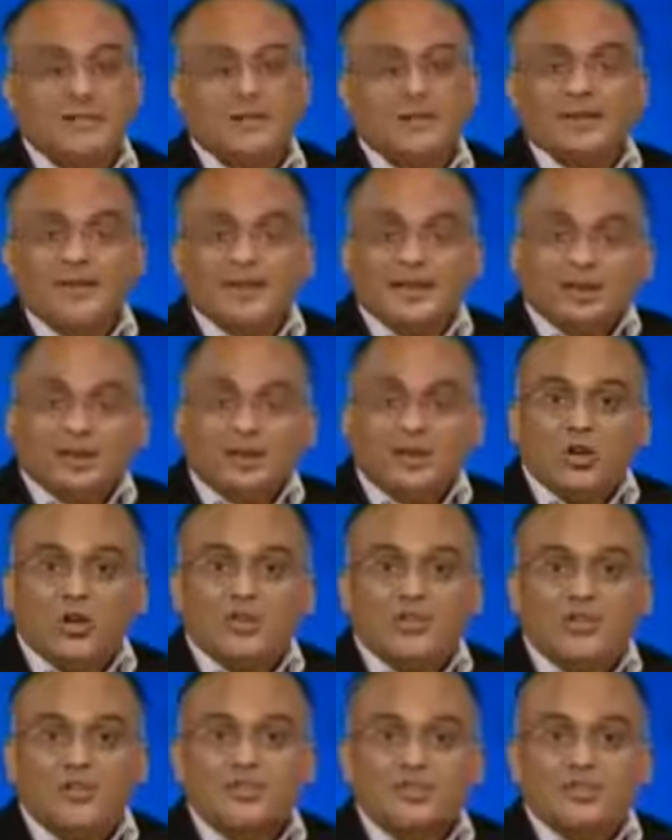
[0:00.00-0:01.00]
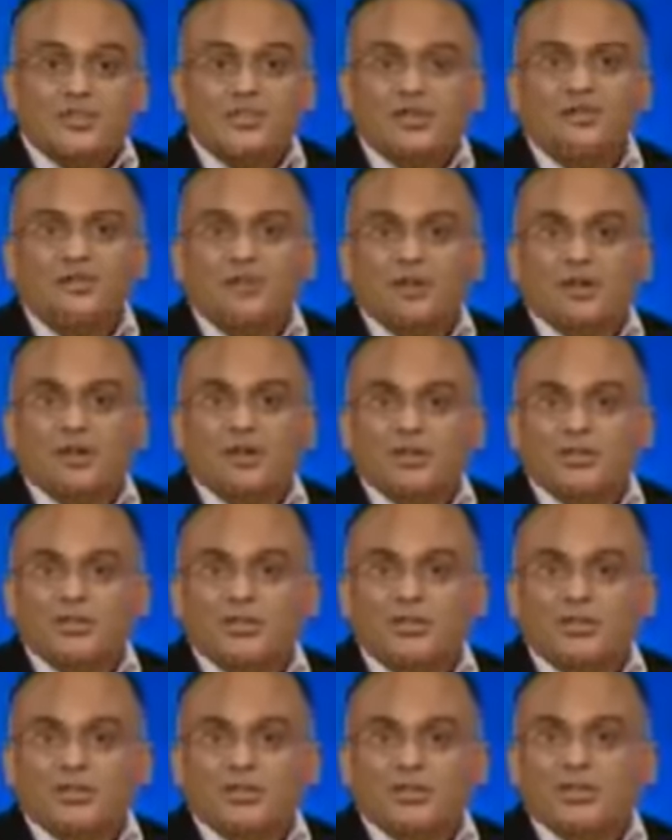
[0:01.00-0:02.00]
in gross domestic product
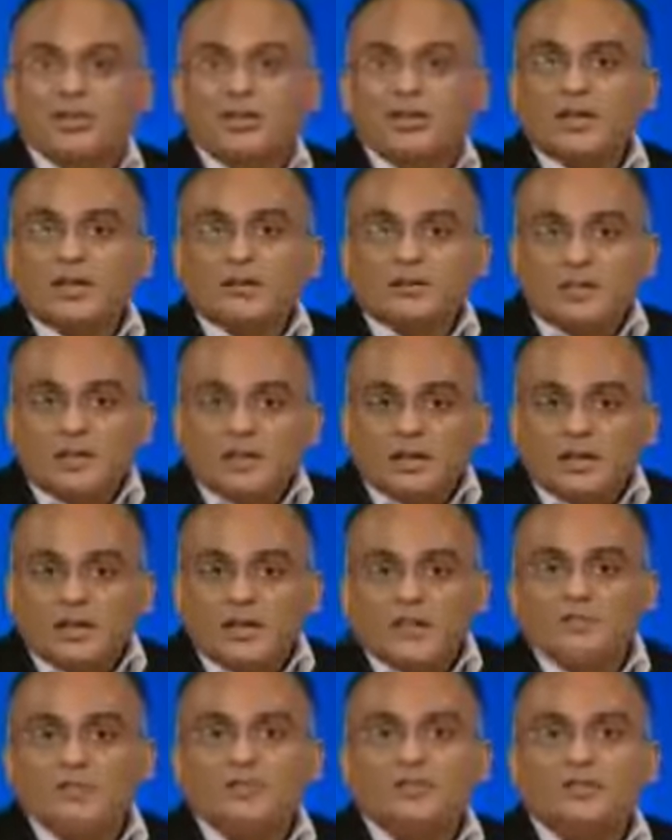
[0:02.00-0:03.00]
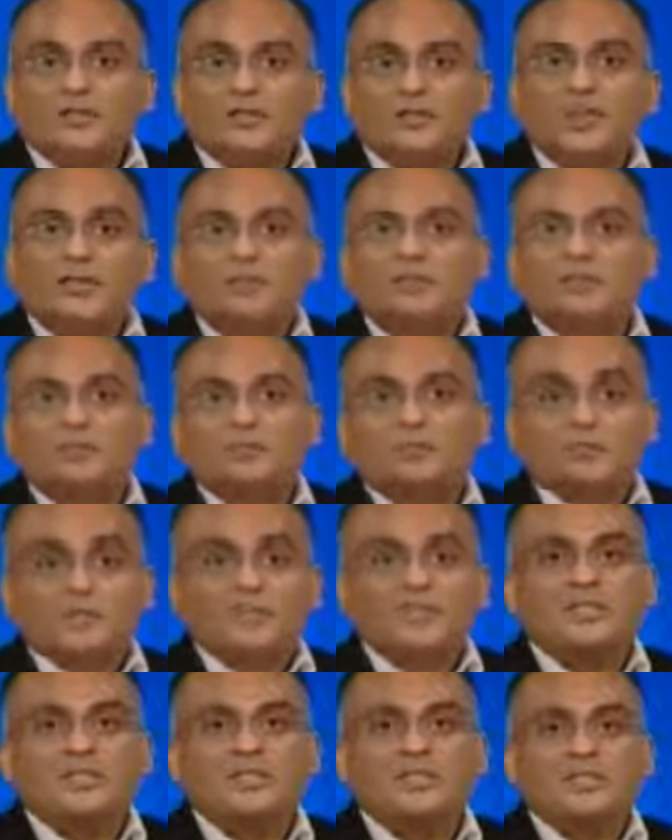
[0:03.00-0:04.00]
growth if the country fails to
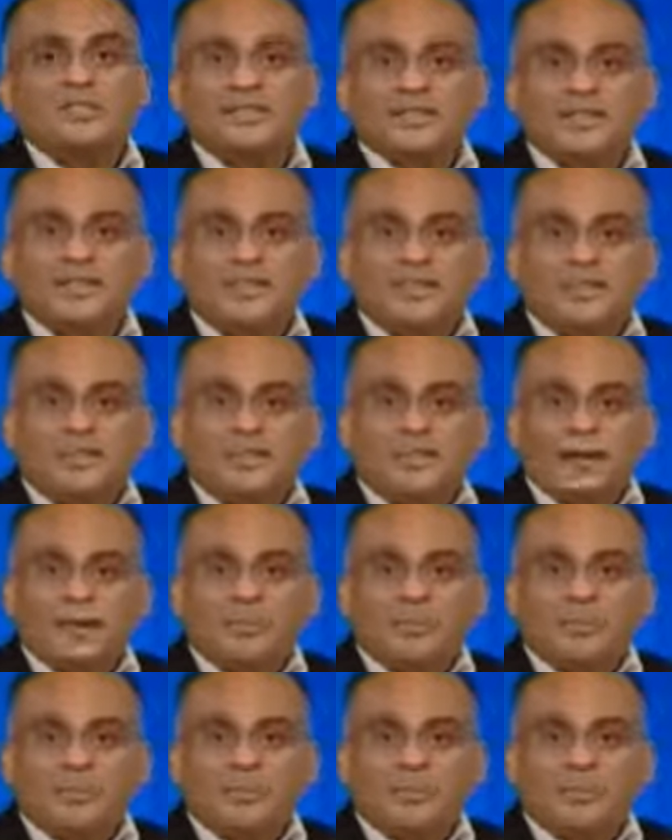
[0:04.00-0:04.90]
bridge the skills gap.